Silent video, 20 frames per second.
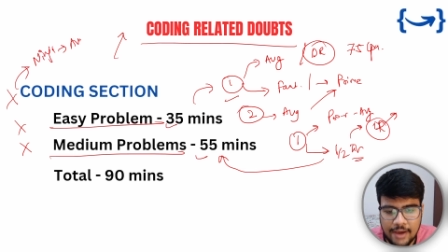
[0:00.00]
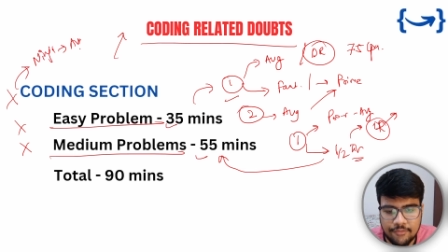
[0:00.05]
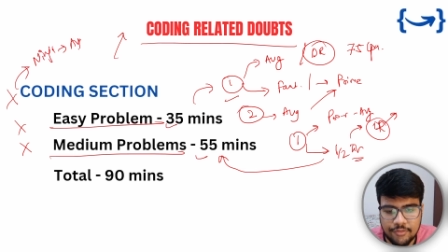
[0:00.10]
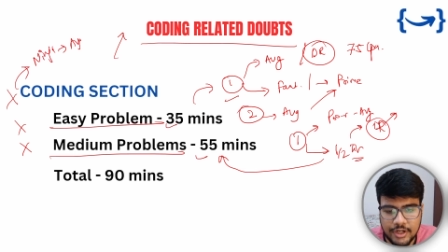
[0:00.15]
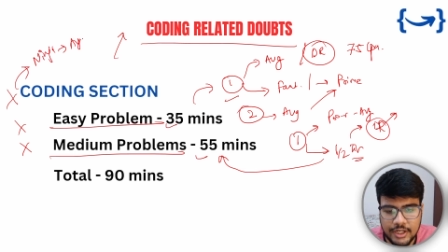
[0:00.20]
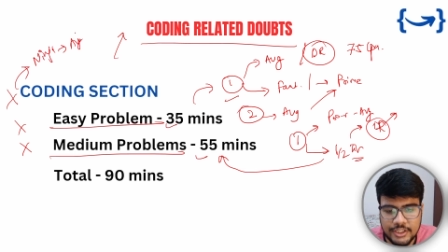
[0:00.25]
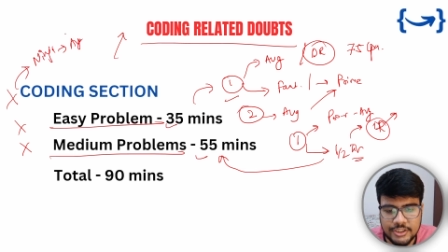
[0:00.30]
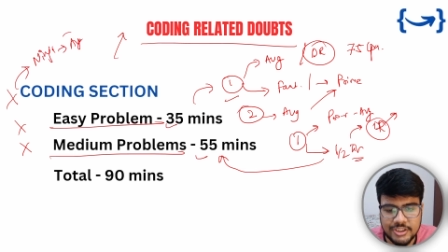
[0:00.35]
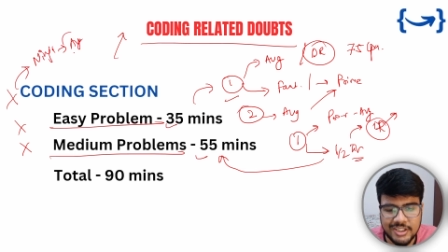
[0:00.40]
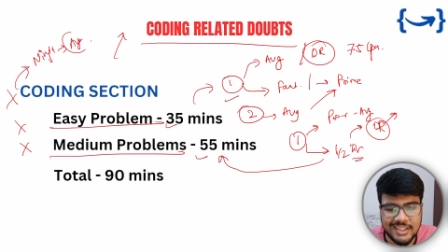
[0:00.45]

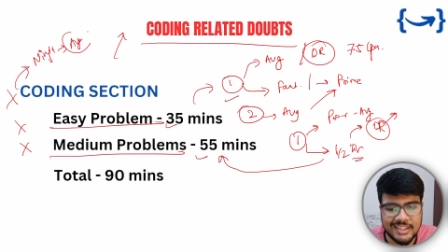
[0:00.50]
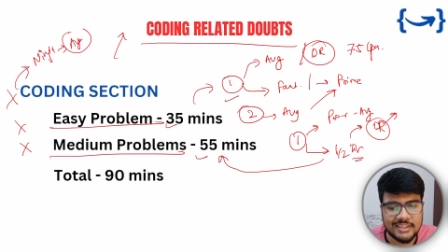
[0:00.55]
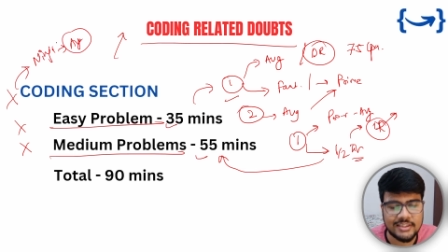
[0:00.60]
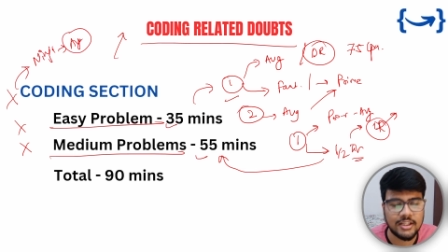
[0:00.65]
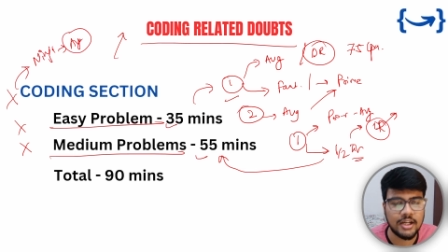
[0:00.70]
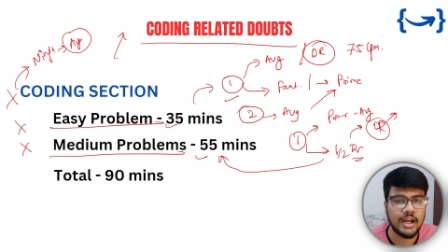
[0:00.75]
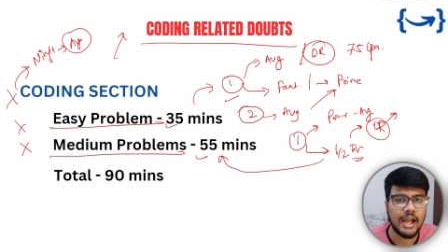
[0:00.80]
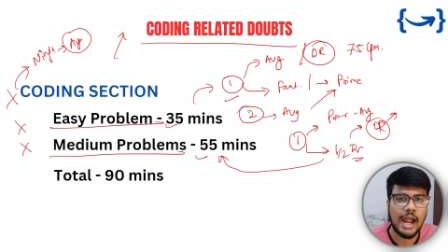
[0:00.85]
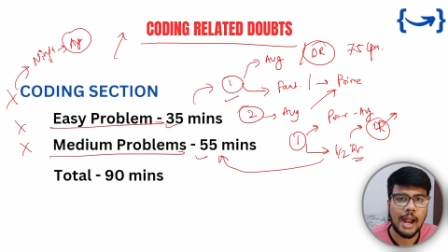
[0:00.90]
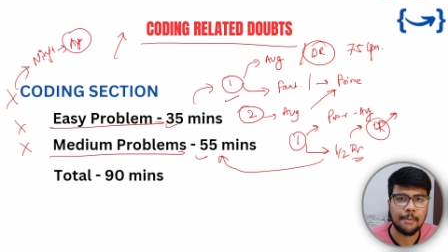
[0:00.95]
average
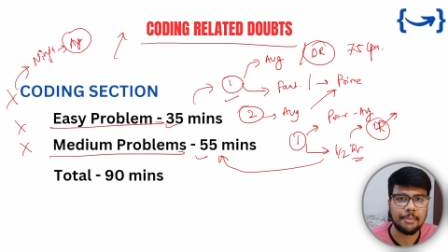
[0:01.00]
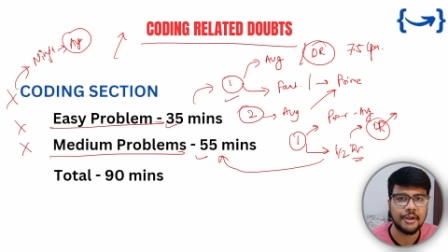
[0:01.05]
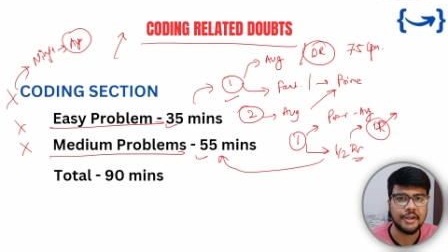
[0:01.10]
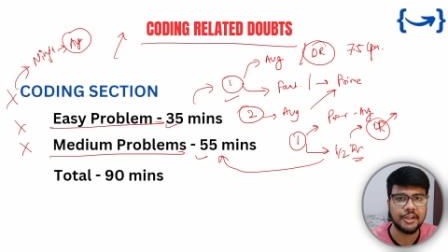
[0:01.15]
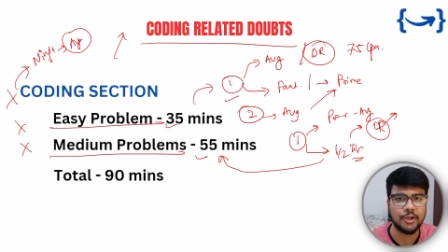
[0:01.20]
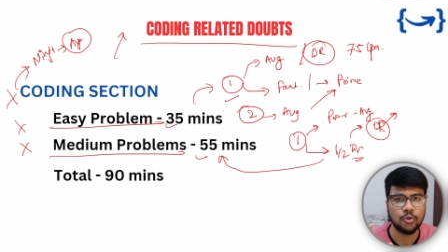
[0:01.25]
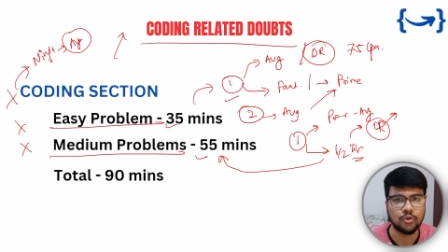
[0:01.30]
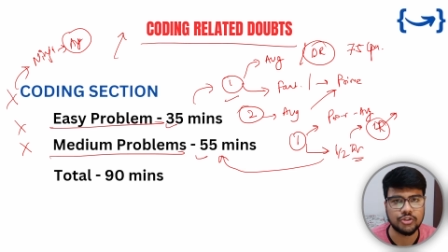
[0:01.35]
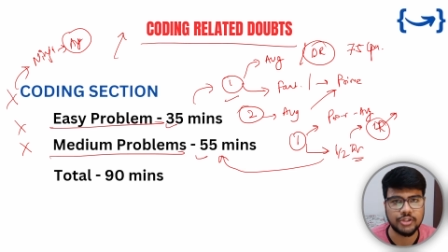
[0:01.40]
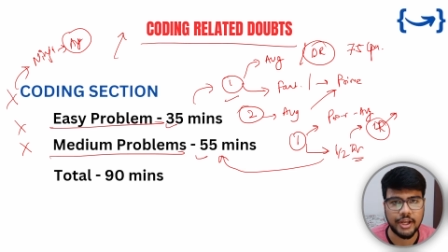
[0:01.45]
in the
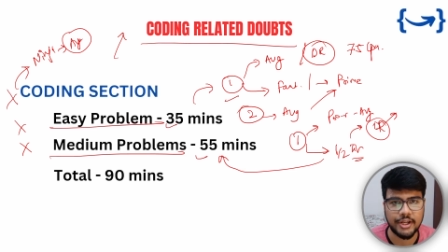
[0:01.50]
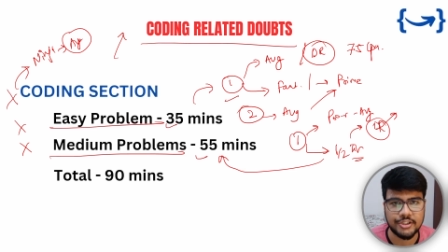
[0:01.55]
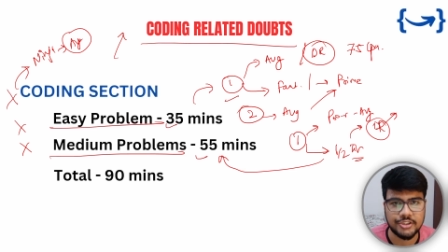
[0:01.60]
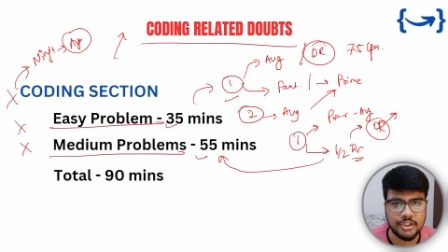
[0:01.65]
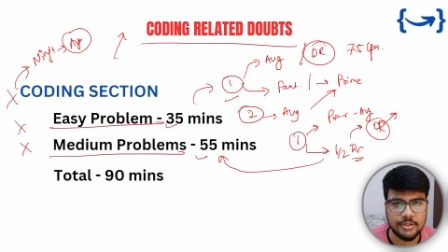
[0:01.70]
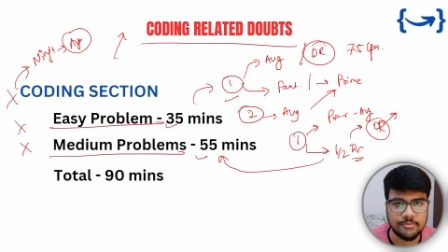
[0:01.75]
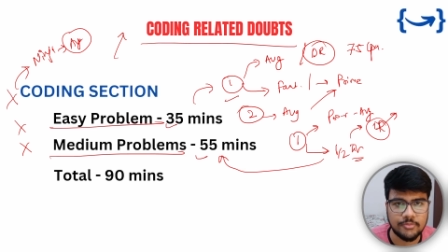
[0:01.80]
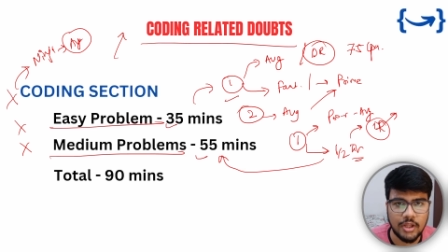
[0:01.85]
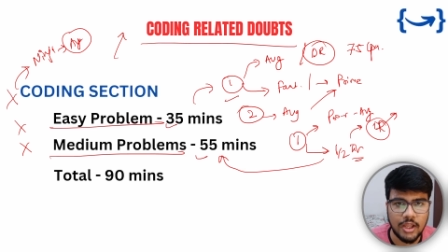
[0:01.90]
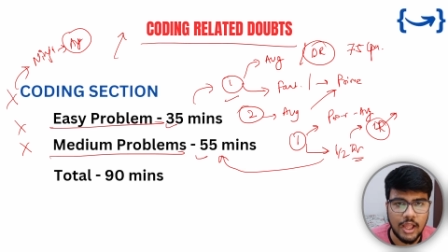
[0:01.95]
aptitude
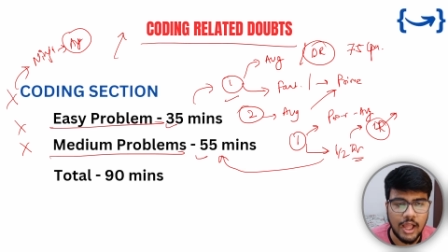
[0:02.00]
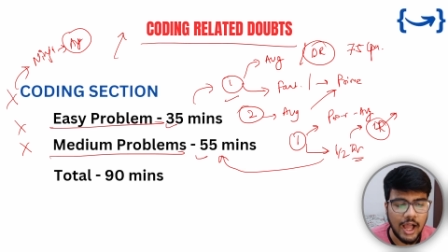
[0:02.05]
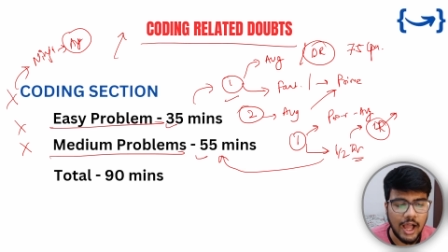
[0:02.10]
section.